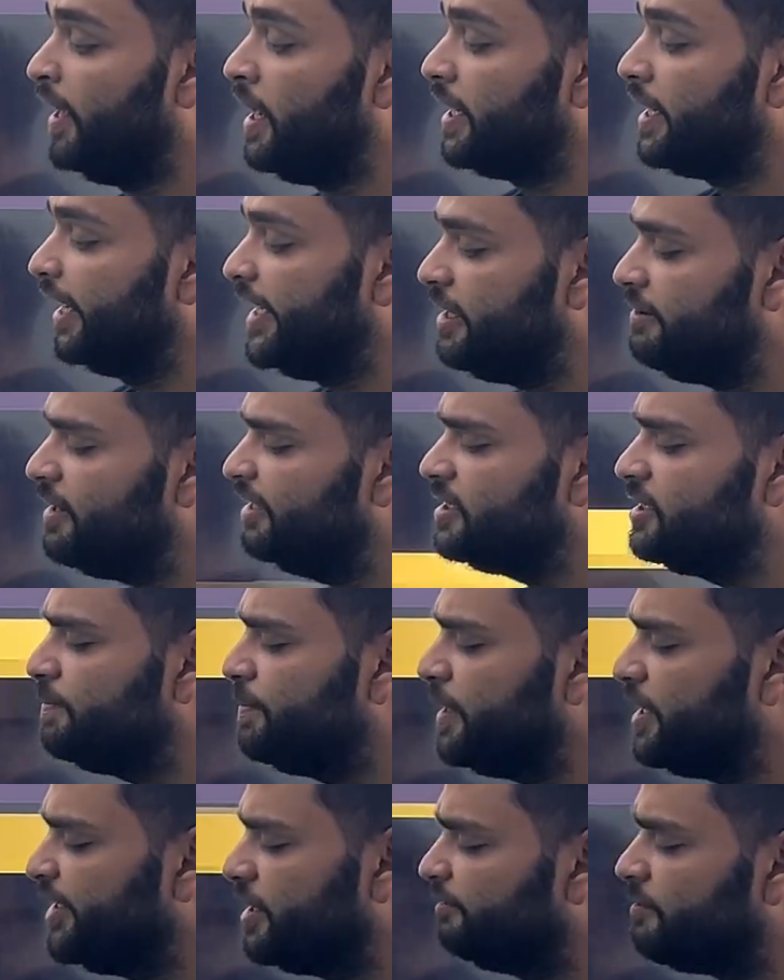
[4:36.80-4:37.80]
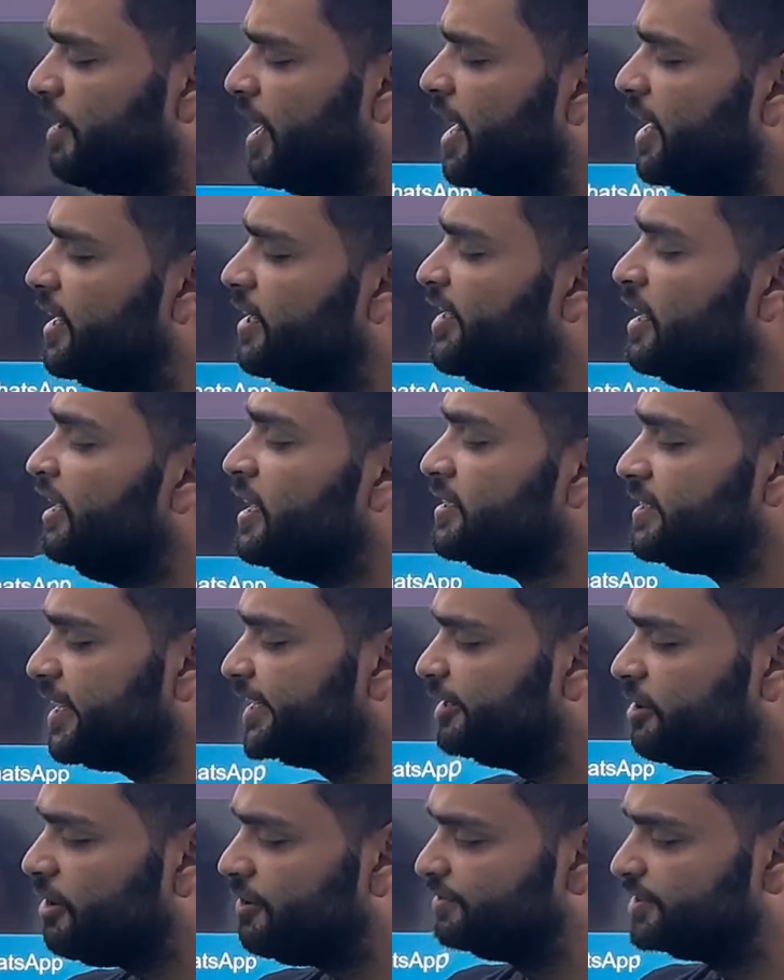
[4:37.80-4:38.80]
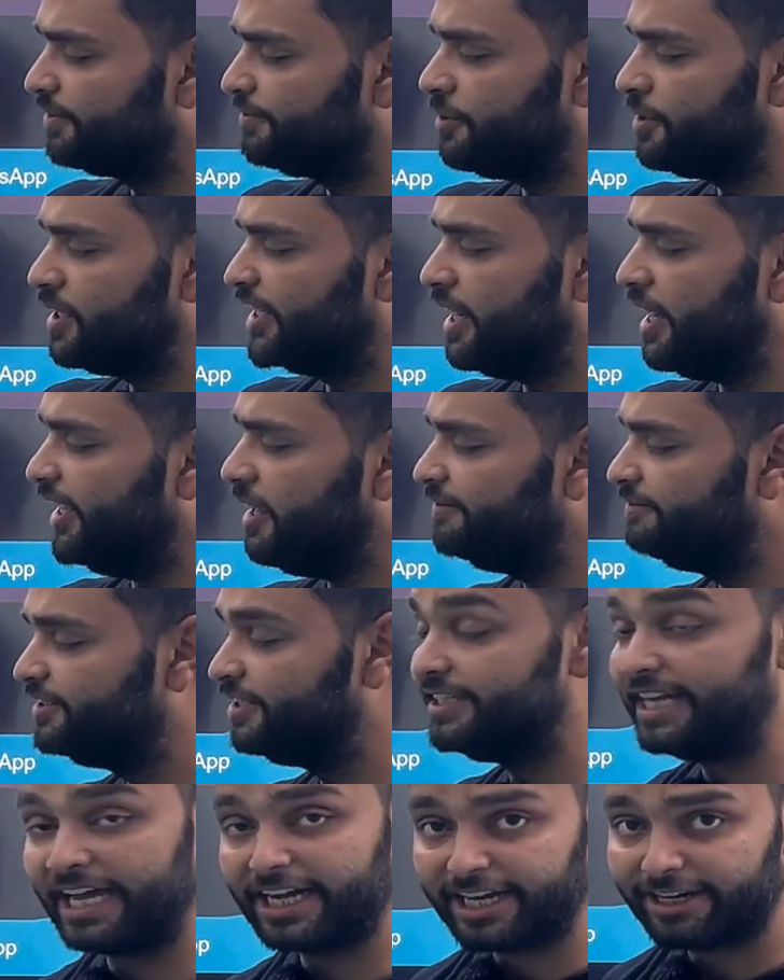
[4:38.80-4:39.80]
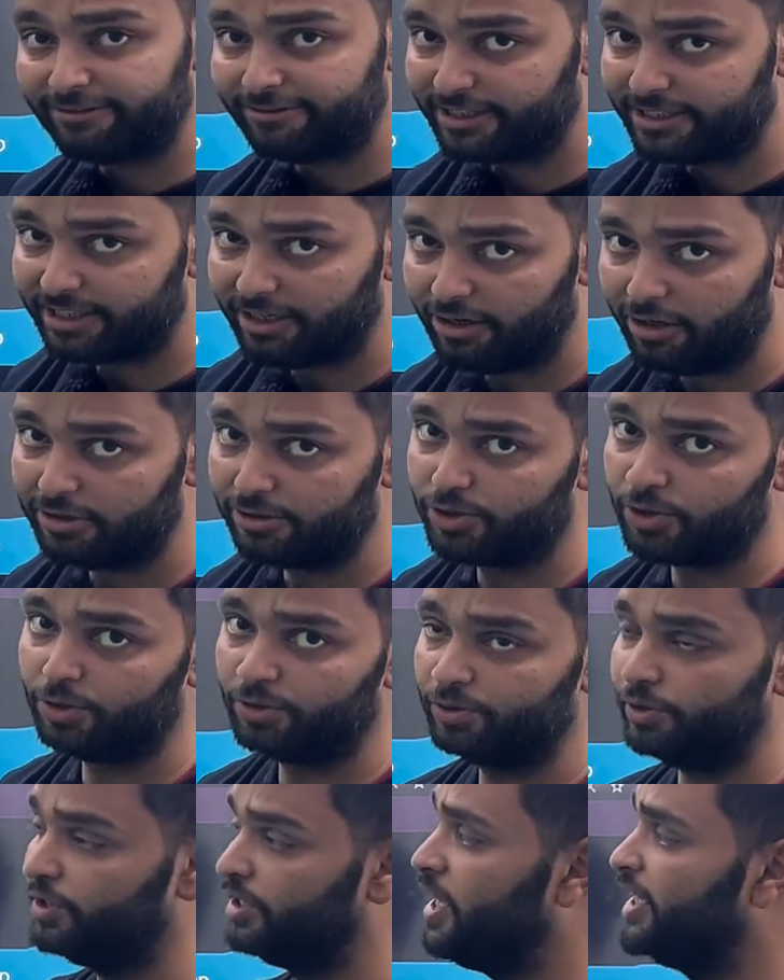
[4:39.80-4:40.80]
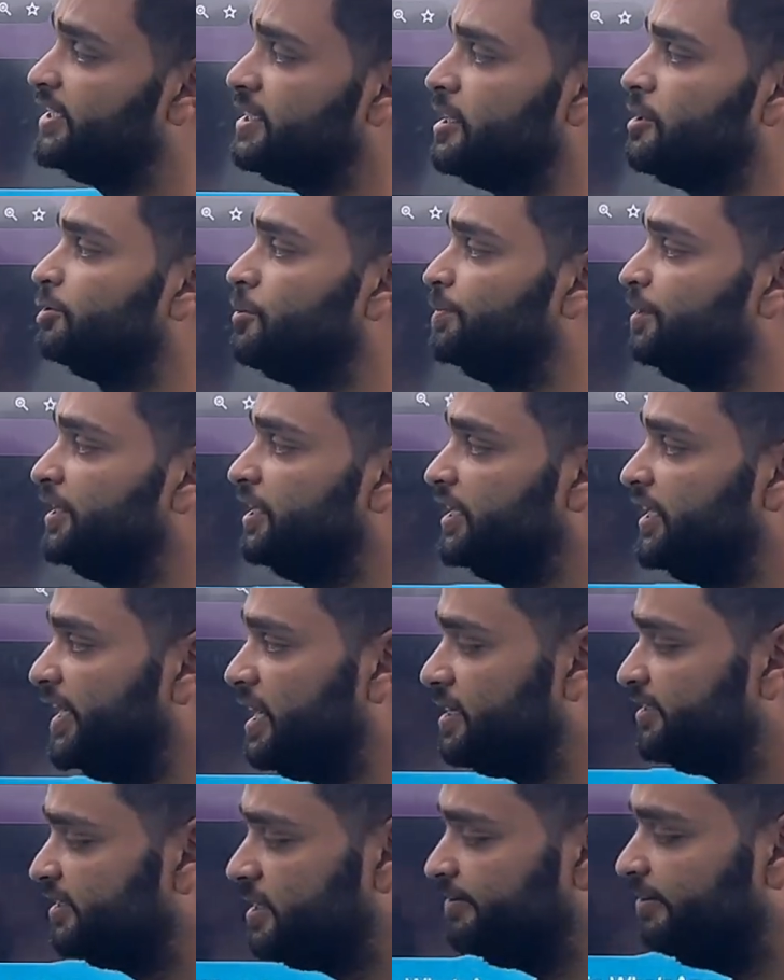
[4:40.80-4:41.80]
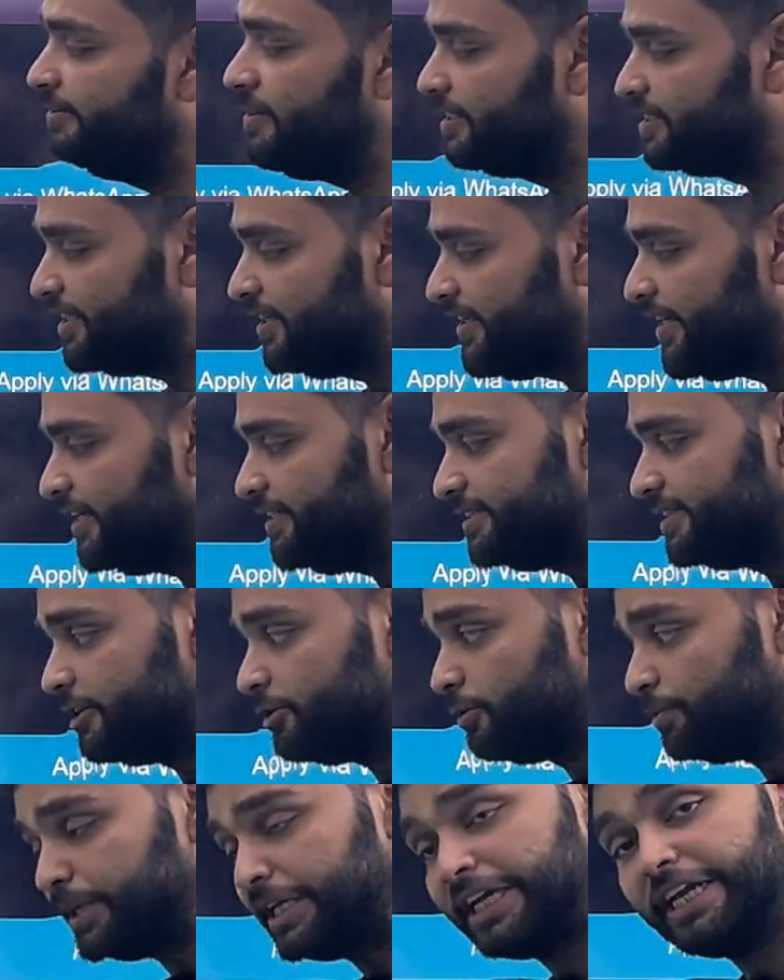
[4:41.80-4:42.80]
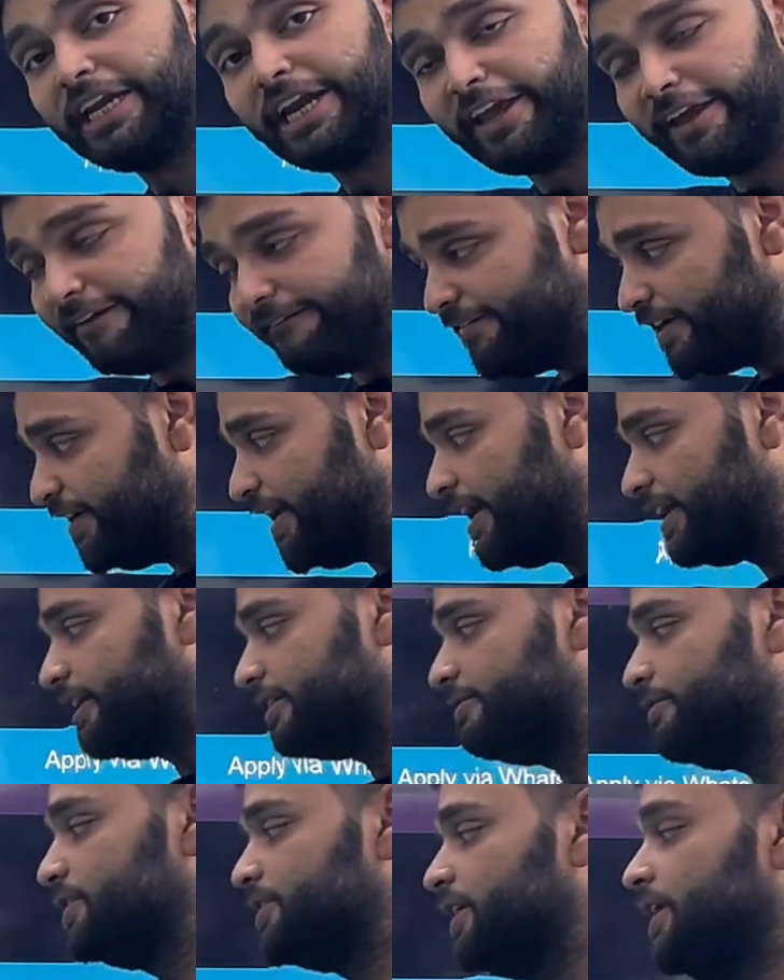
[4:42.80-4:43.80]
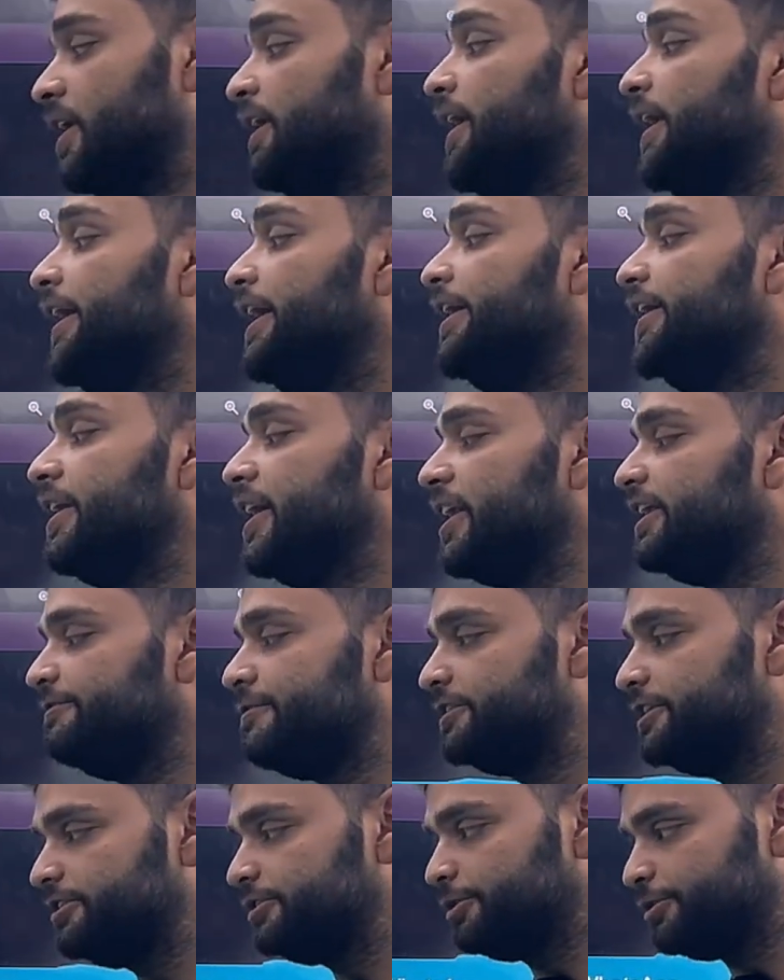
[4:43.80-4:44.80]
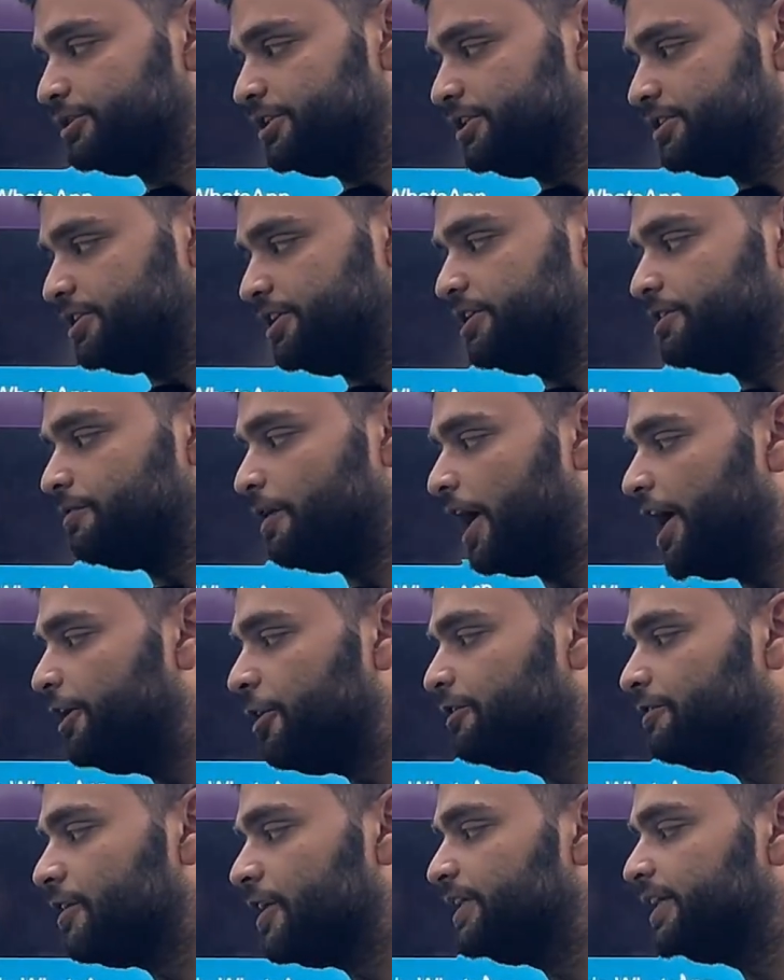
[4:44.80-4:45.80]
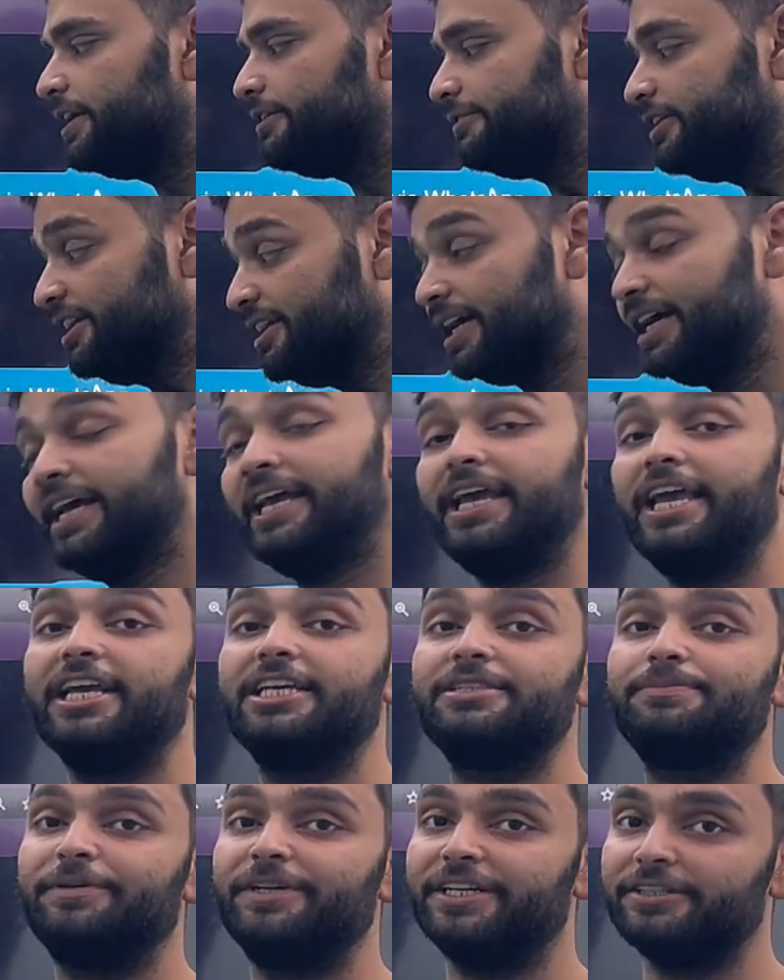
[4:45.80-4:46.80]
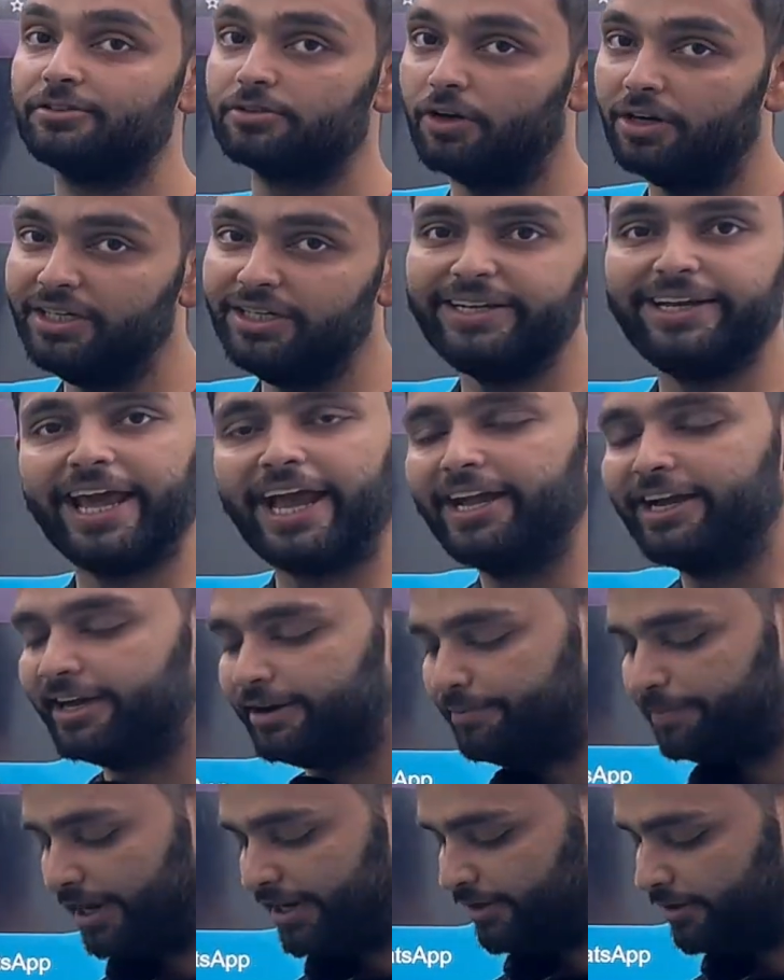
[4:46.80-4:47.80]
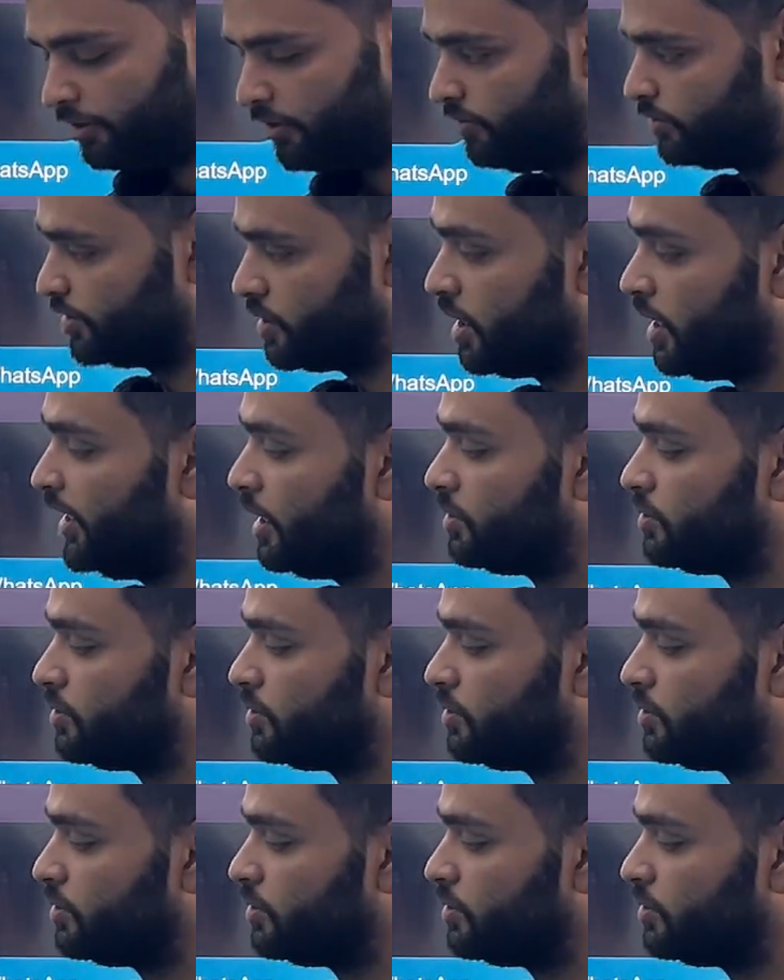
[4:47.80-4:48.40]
Keniva Shipping required second officer for their FG tanker vessel also. So there is an opening in NCV vessel. There is an opening in FG tanker vessel. Indian FG COC is required over here with experience on tanker backgrounds.